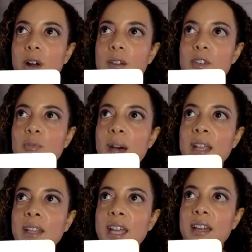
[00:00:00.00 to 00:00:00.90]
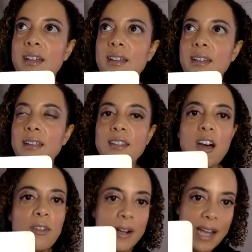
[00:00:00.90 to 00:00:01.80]
If you've been like
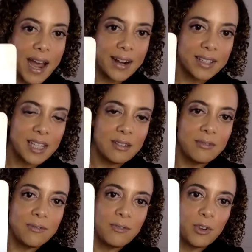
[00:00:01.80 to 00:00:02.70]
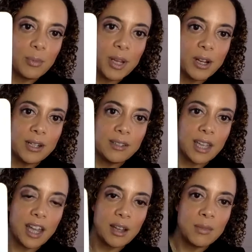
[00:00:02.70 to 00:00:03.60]
not very active for a period of
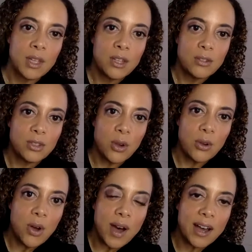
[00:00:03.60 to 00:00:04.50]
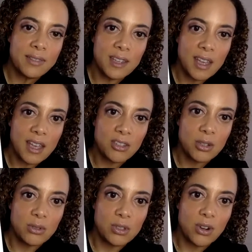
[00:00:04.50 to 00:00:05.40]
time, don't go out the gate
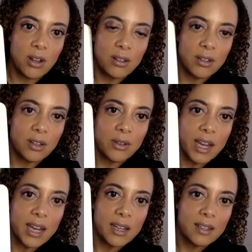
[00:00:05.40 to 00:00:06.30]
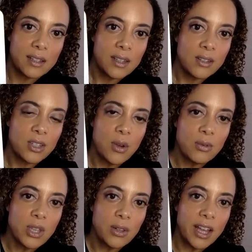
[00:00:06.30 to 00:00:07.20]
too strong. Okay.
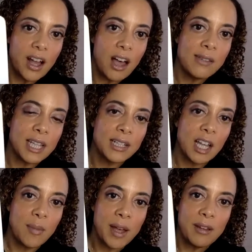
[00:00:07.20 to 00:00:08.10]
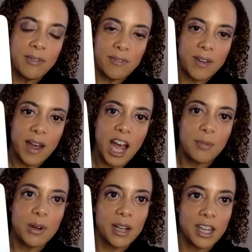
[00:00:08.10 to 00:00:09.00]
Don't like all of a sudden come out of
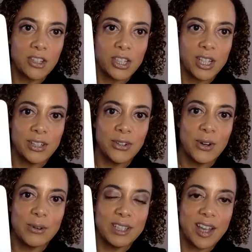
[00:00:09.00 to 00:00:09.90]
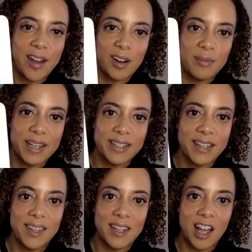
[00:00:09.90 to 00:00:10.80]
hibernation or retirement
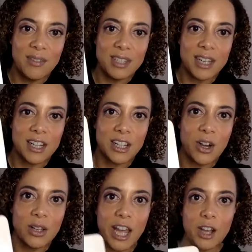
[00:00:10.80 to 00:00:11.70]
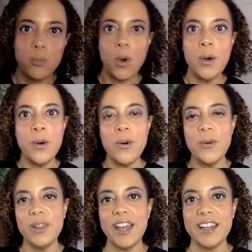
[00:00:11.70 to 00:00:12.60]
and then all of a sudden go like,
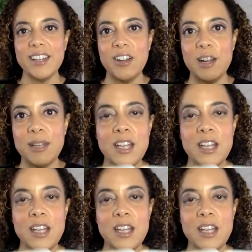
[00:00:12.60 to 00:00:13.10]
whoo, like, you know what I mean?